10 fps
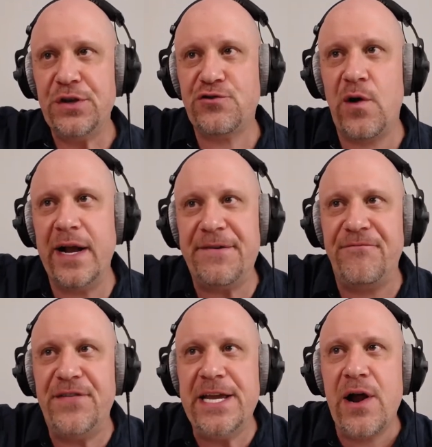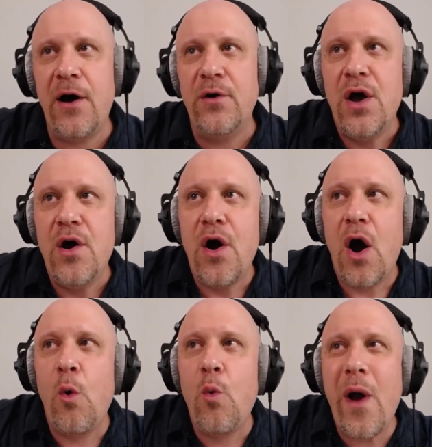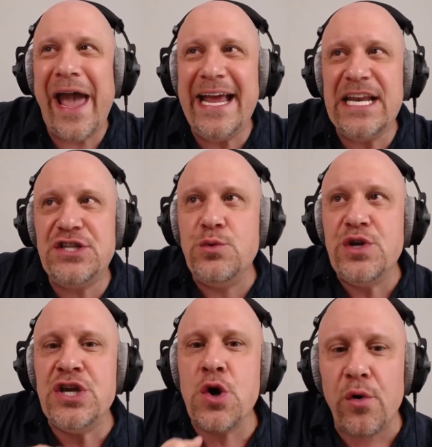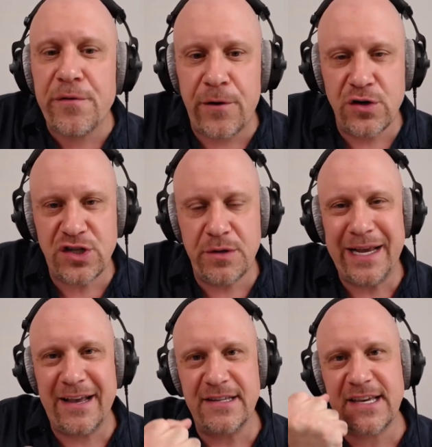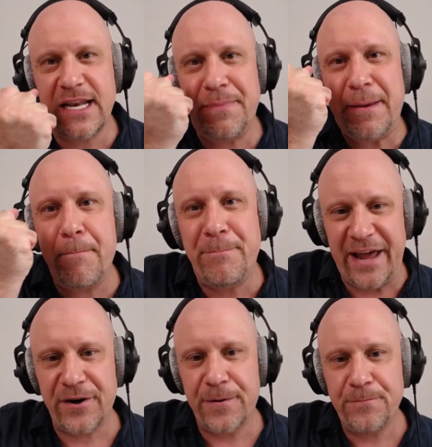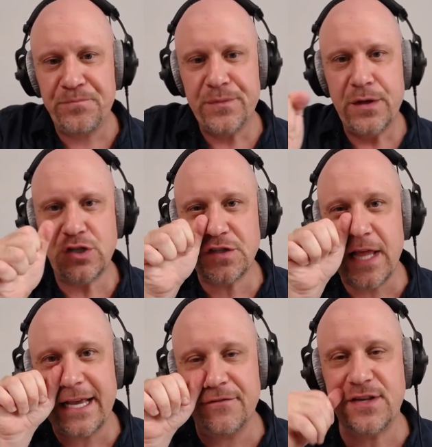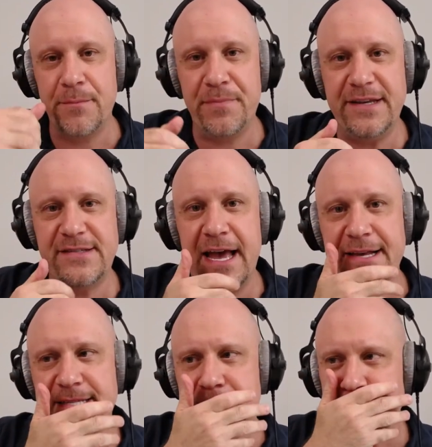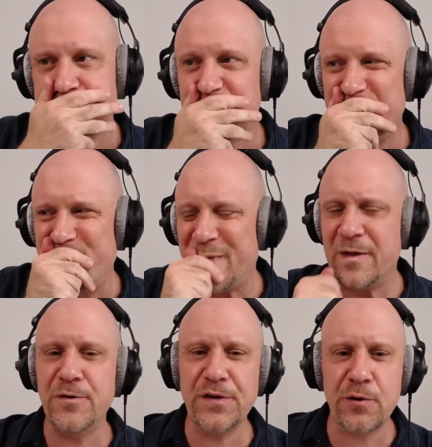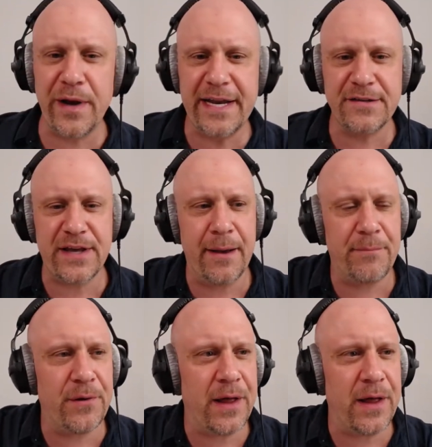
trying to figure out a way to do your version because it's going to be better. Just like if somebody says, there's a great example,